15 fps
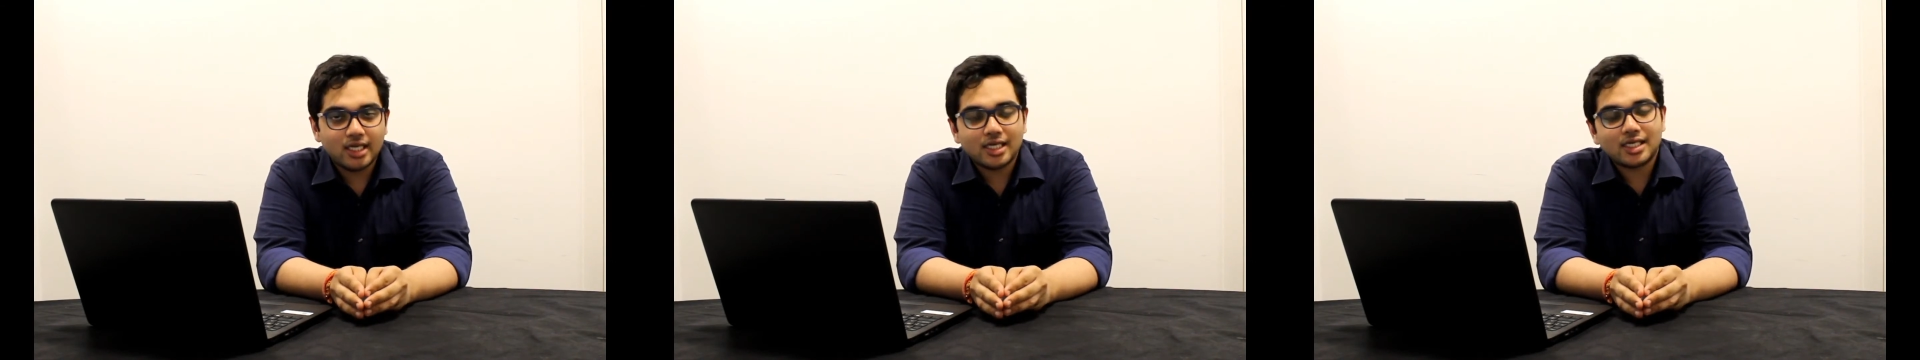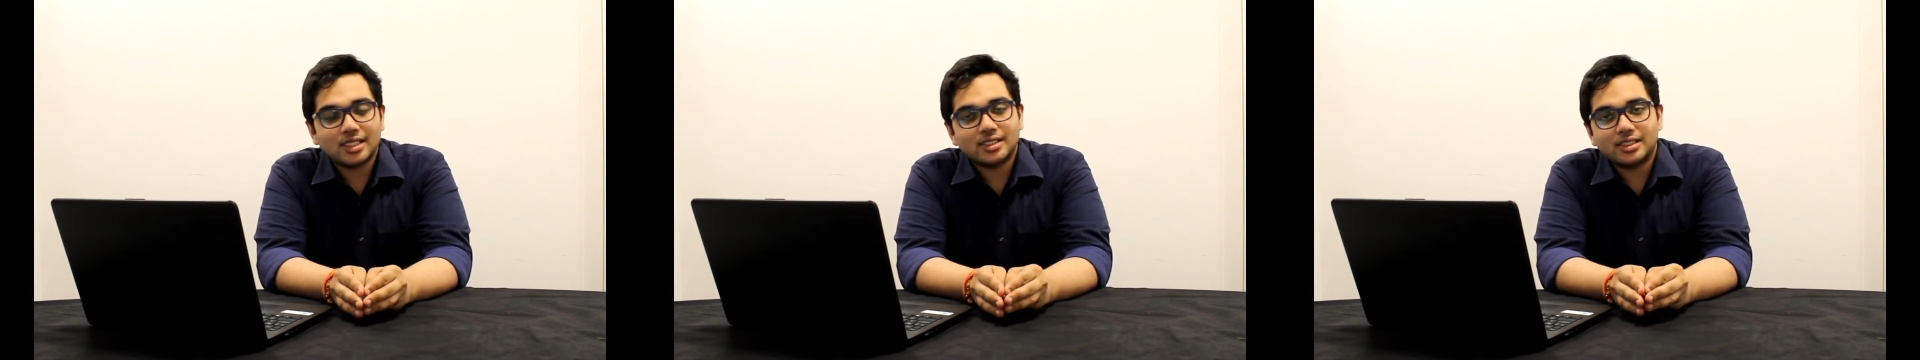
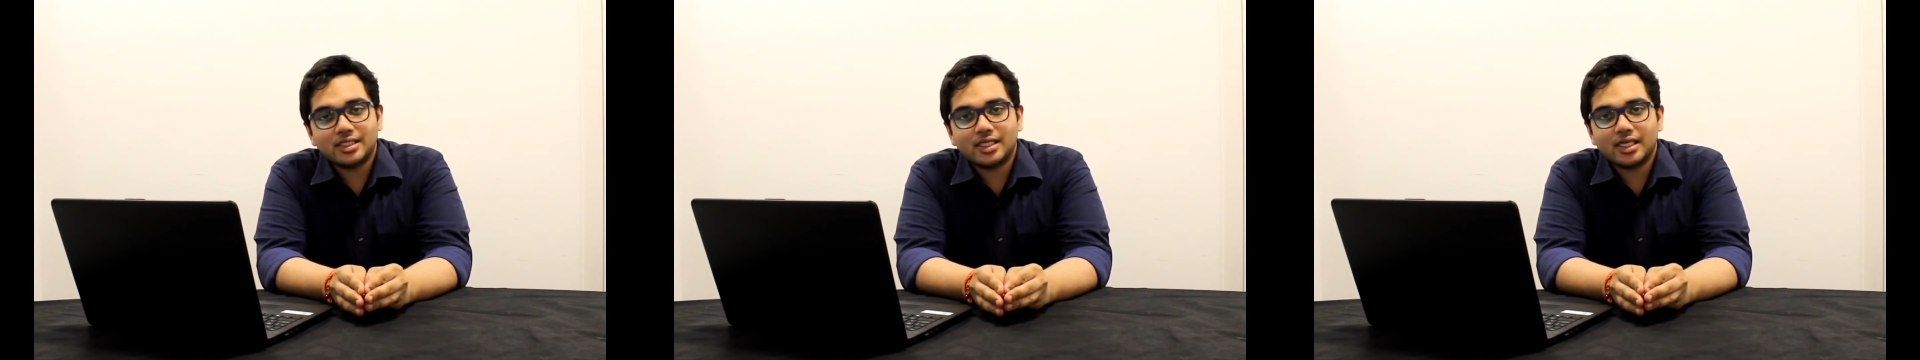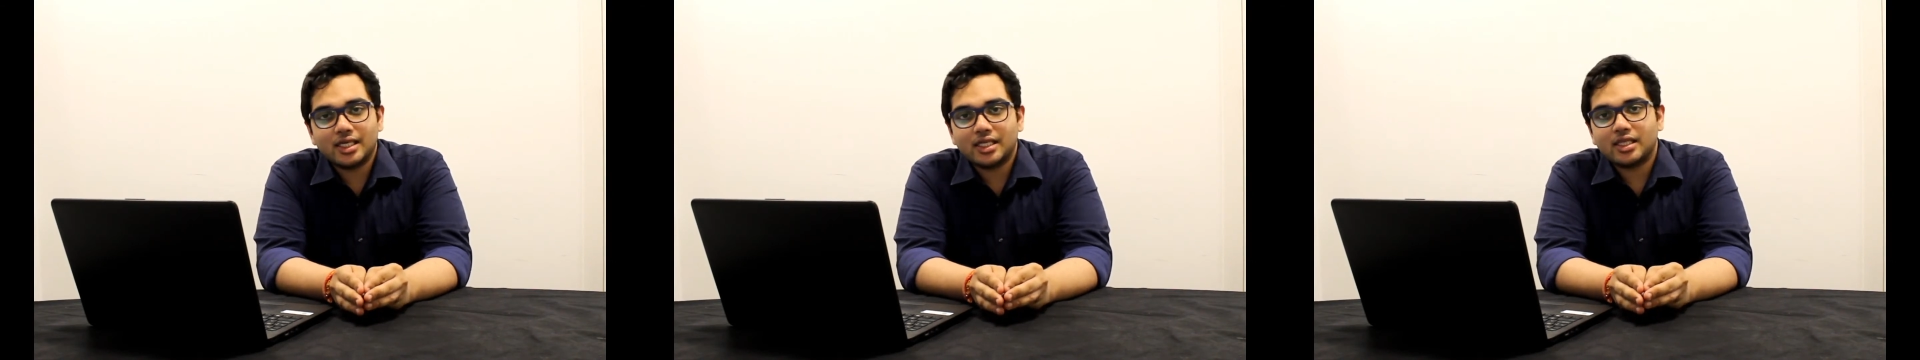
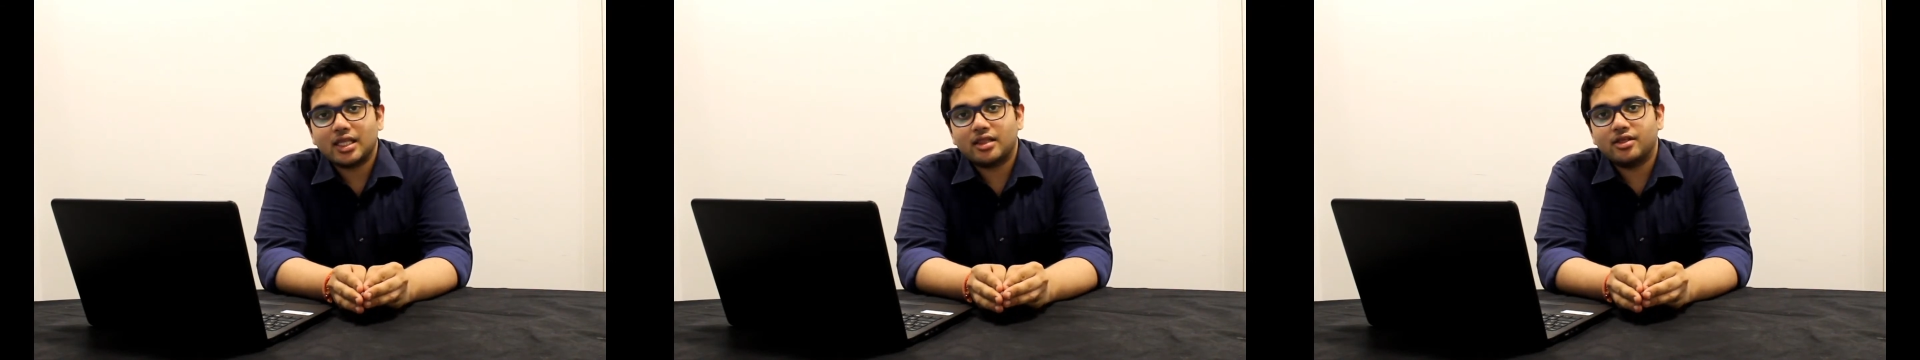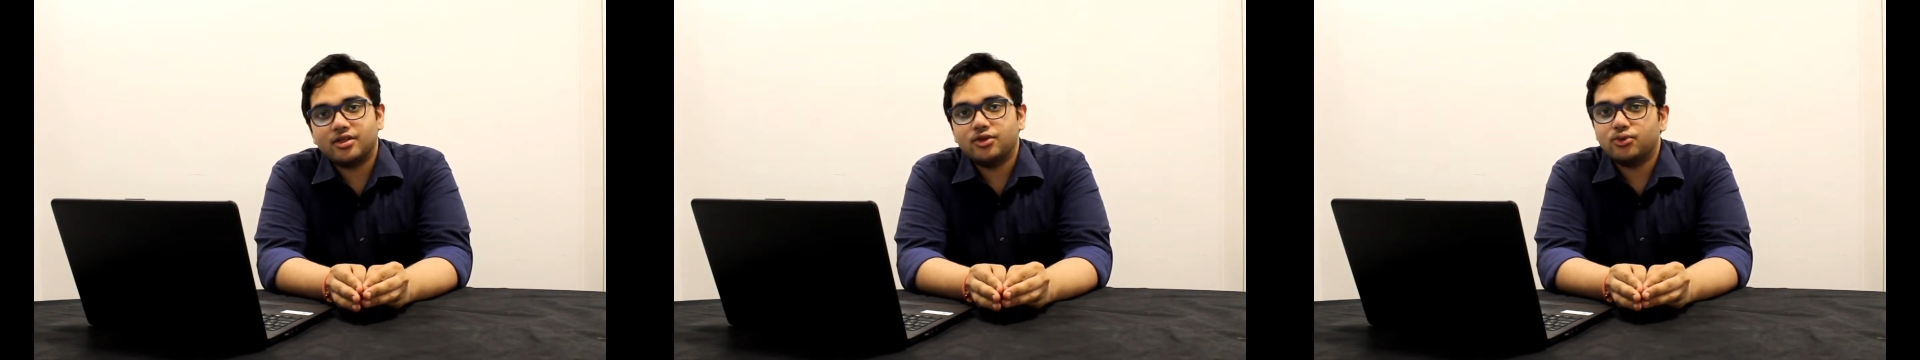considering
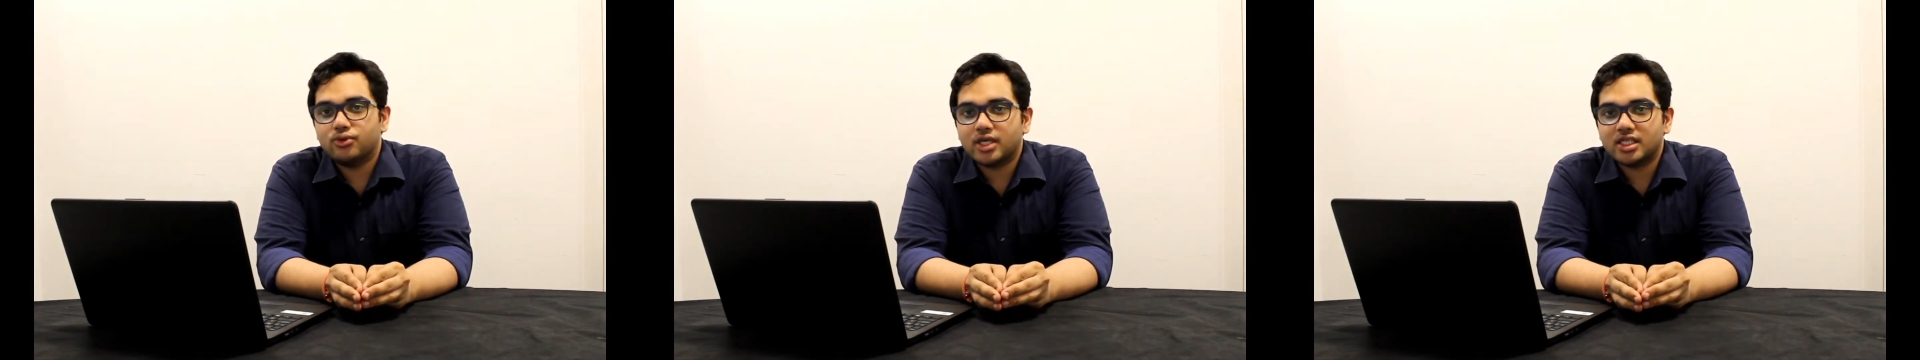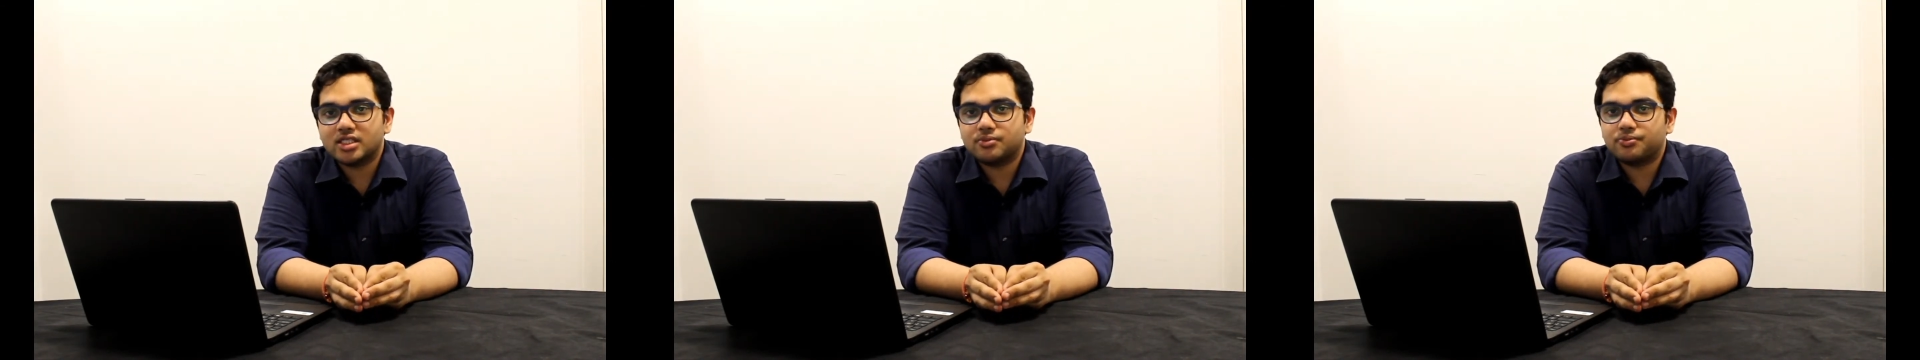that the
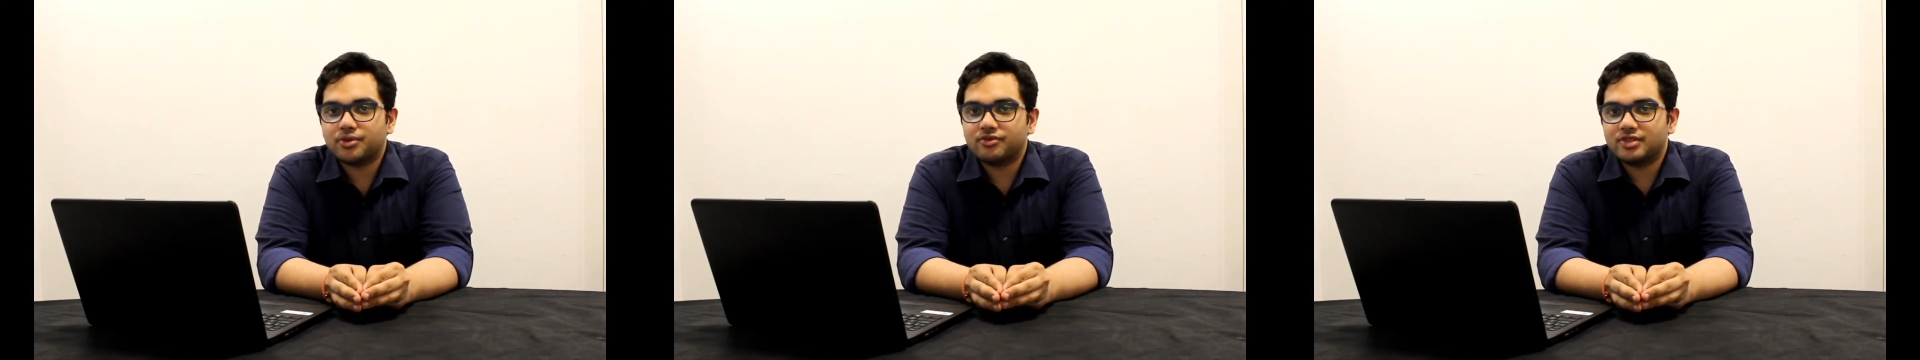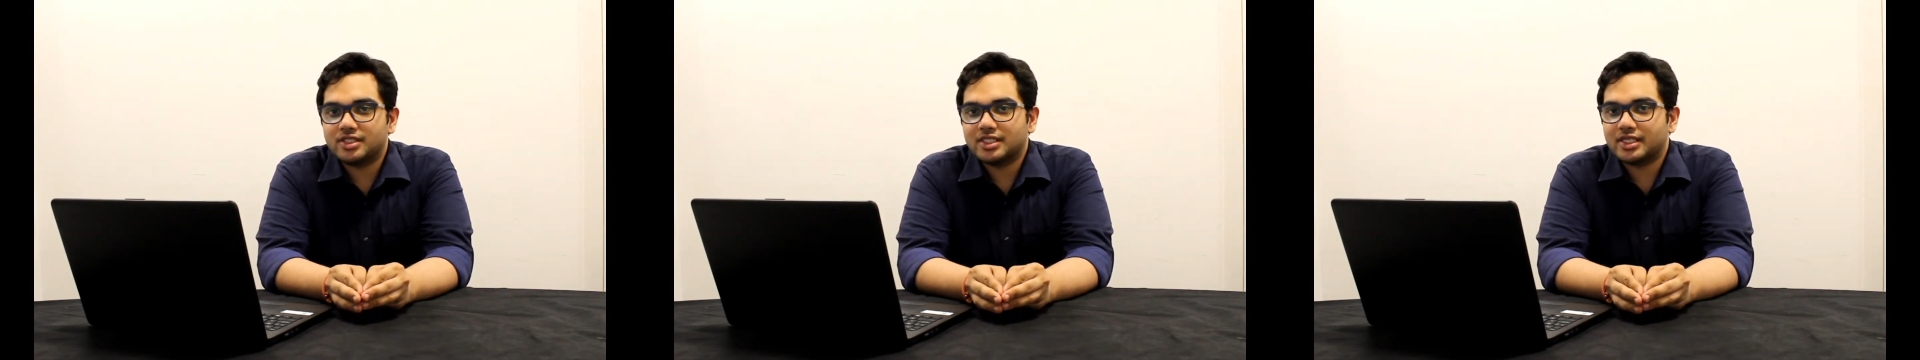UK's
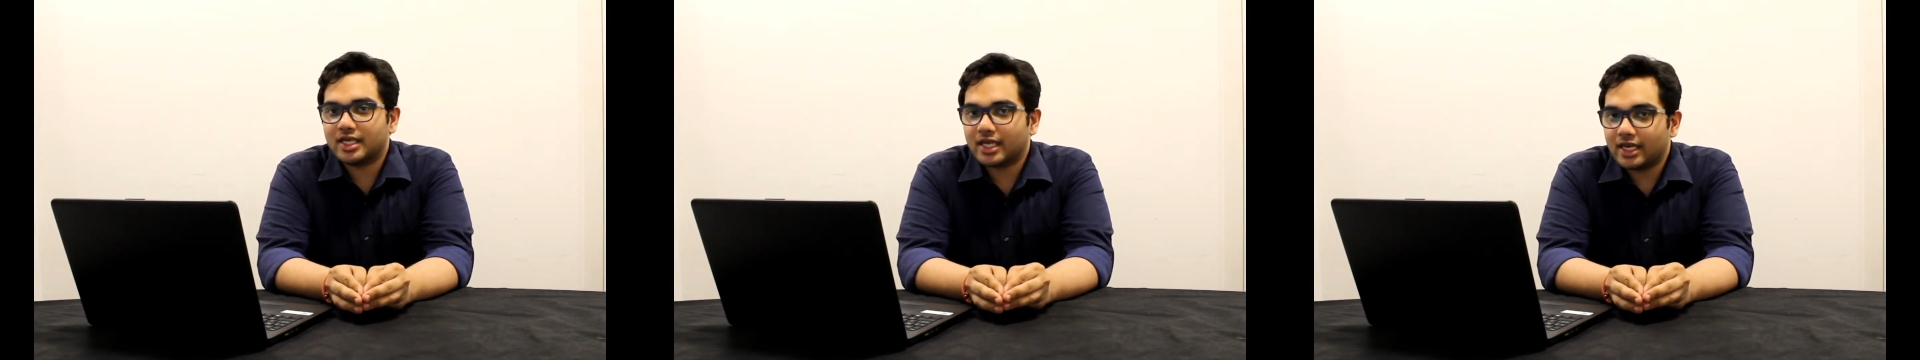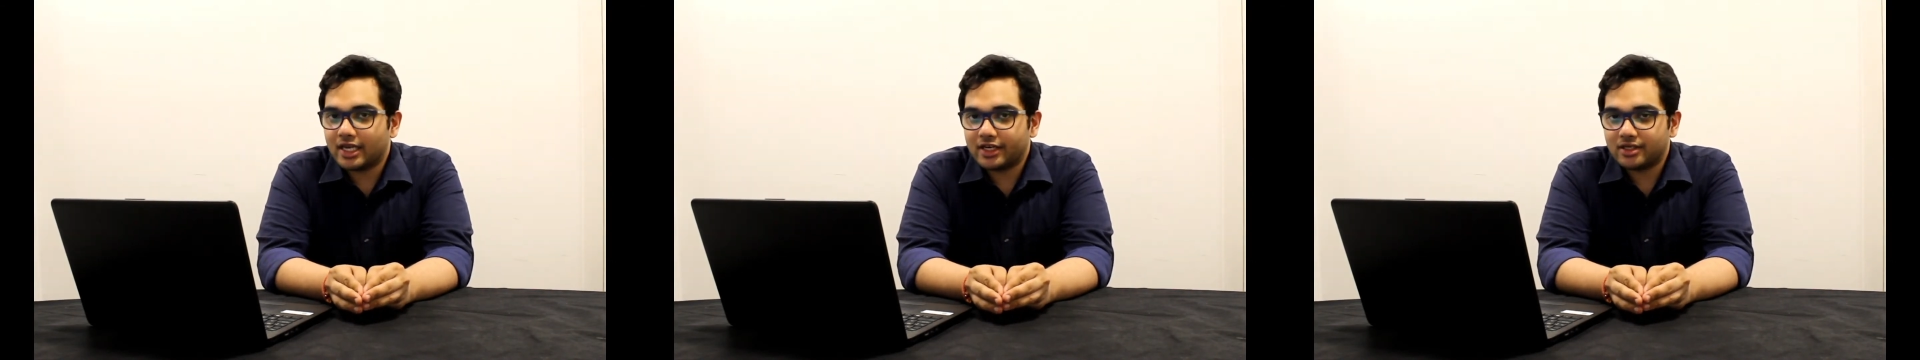privacy
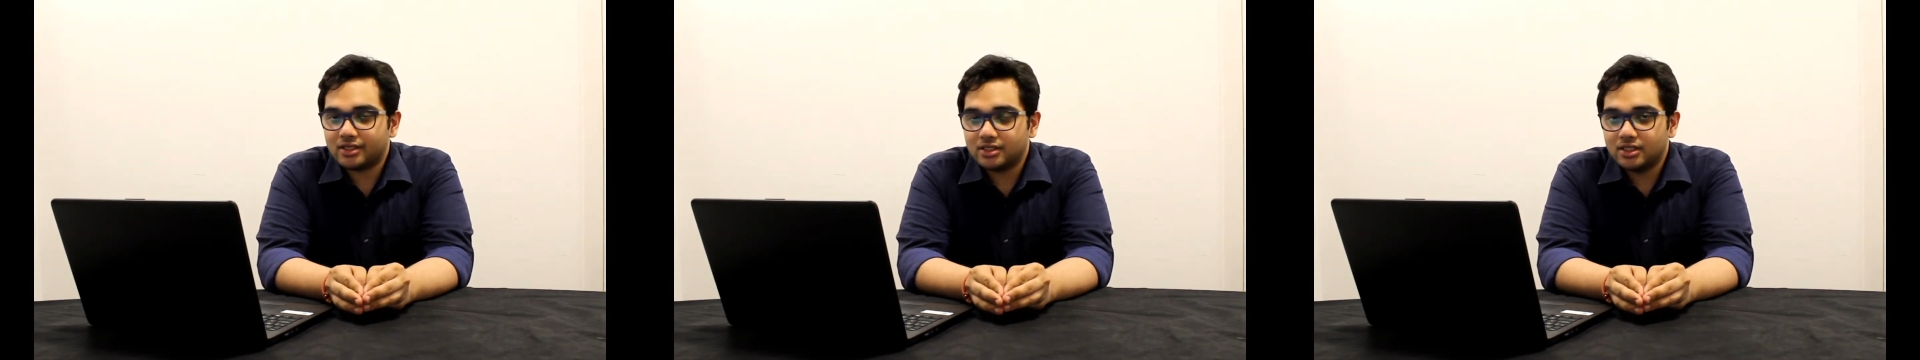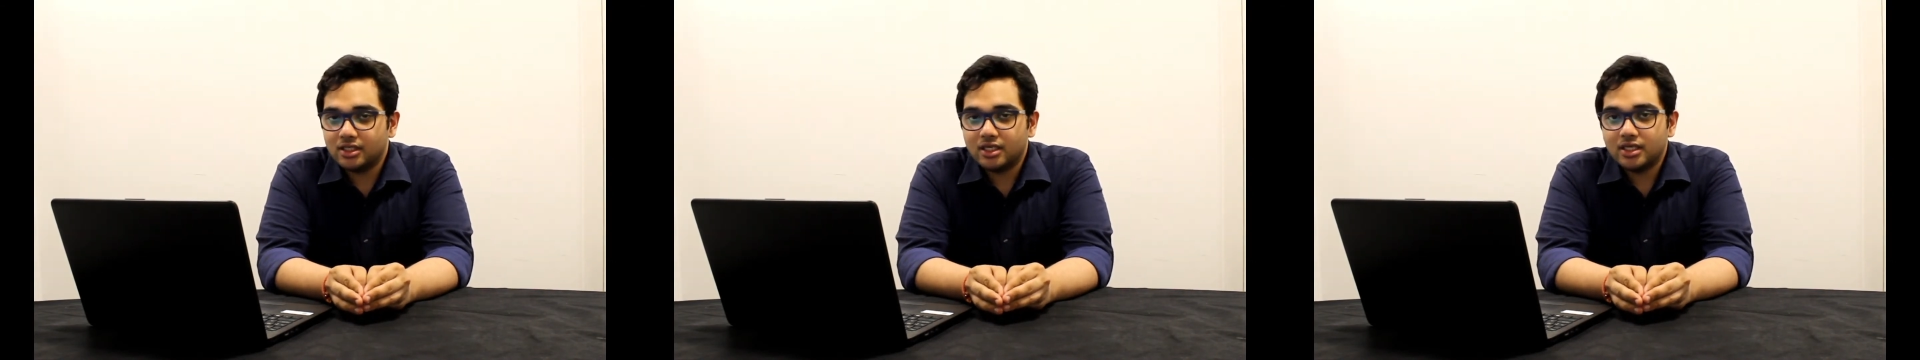
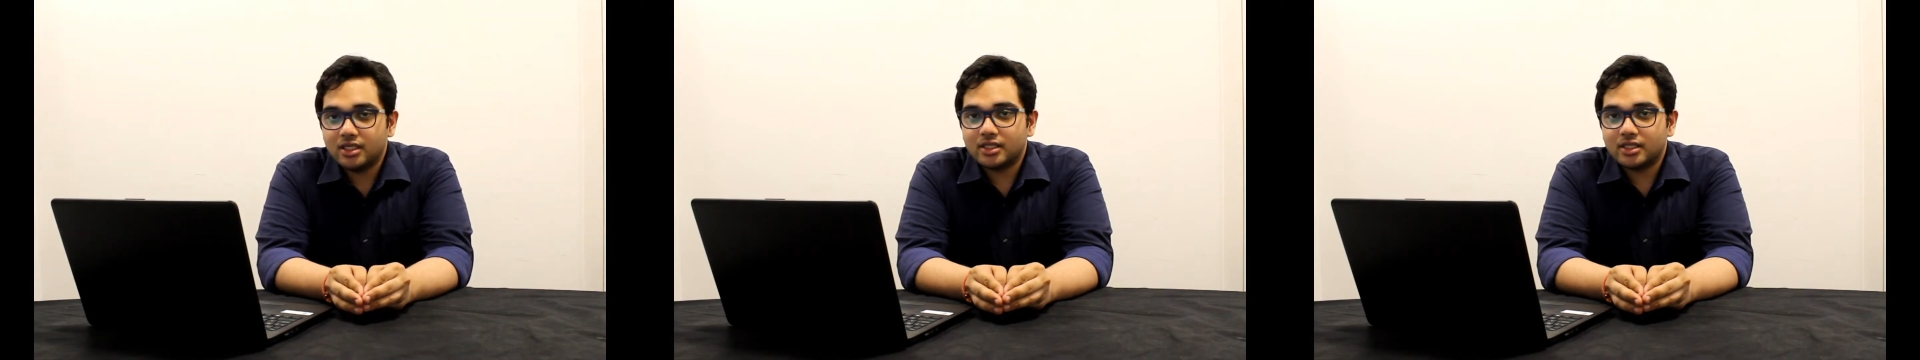regulator,